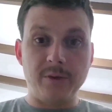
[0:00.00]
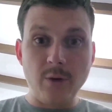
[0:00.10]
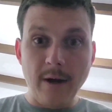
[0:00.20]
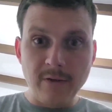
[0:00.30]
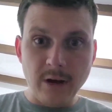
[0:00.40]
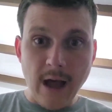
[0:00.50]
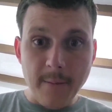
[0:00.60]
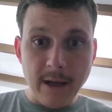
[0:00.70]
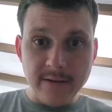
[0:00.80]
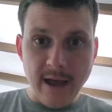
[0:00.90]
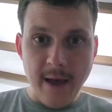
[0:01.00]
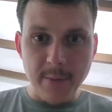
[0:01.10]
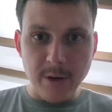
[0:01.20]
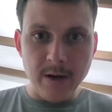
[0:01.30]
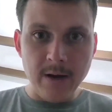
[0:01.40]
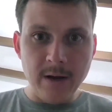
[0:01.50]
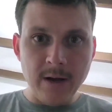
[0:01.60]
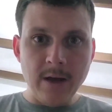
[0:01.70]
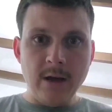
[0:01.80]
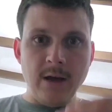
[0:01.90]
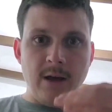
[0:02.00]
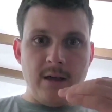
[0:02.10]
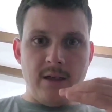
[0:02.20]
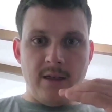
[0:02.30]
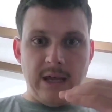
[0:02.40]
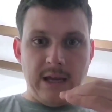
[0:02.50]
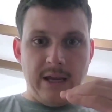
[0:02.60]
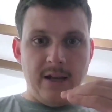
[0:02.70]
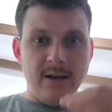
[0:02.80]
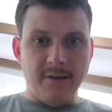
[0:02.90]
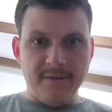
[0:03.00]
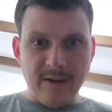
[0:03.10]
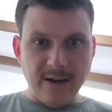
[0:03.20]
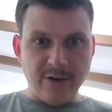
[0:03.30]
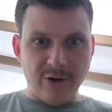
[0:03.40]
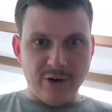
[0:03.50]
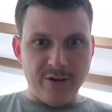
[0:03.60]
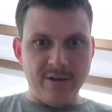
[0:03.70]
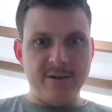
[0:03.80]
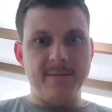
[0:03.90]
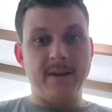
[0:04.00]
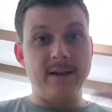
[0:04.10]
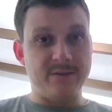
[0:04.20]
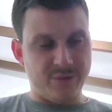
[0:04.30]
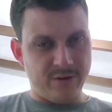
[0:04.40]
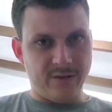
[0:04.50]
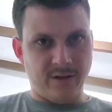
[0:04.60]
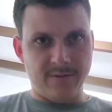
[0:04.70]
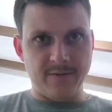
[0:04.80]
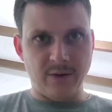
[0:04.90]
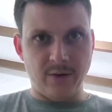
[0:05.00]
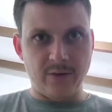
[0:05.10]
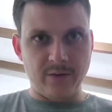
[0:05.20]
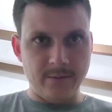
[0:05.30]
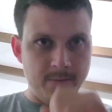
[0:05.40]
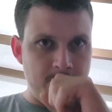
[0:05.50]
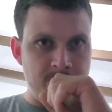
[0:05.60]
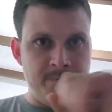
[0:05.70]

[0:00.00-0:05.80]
So if 2 after combats happen, the defender gets to resolve first.